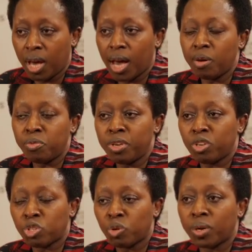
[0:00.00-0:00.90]
How do we
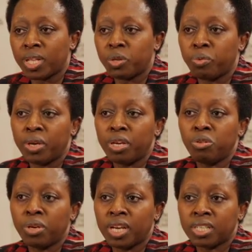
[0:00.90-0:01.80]
ensure that we
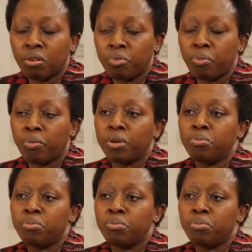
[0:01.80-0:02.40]
educate our people